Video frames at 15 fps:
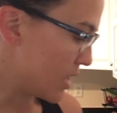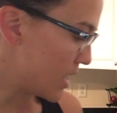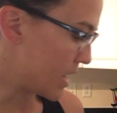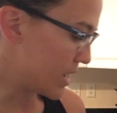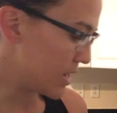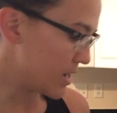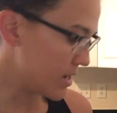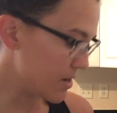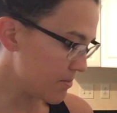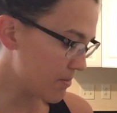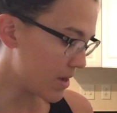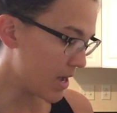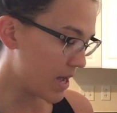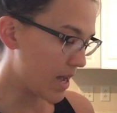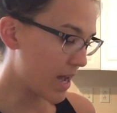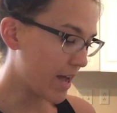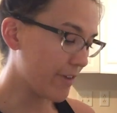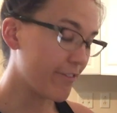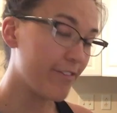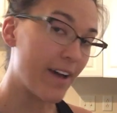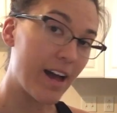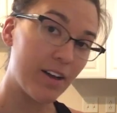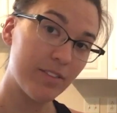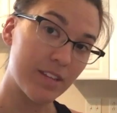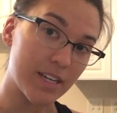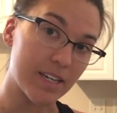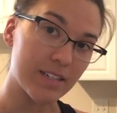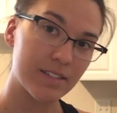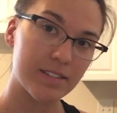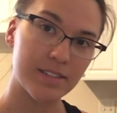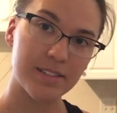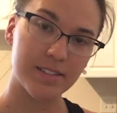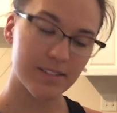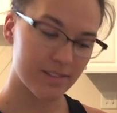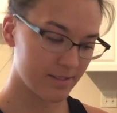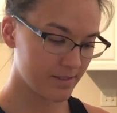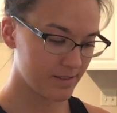I found this,